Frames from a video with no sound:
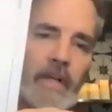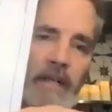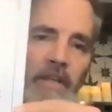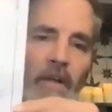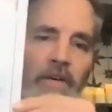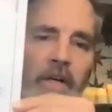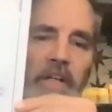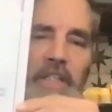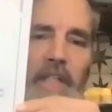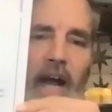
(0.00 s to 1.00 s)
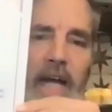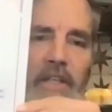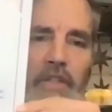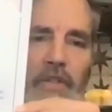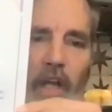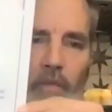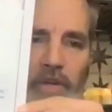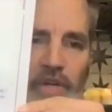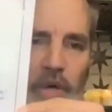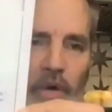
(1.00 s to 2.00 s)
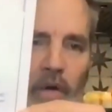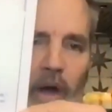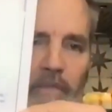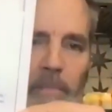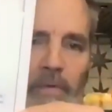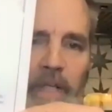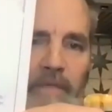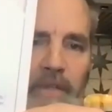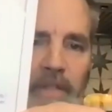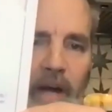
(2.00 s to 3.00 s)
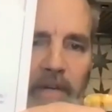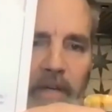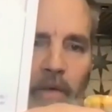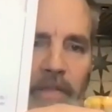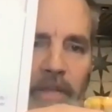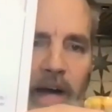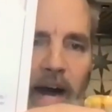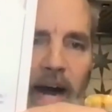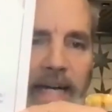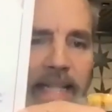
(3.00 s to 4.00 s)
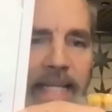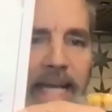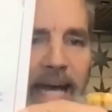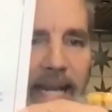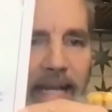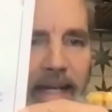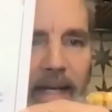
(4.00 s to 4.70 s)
you guys know you're going to sign this renewal of the believer's covenant with God at the end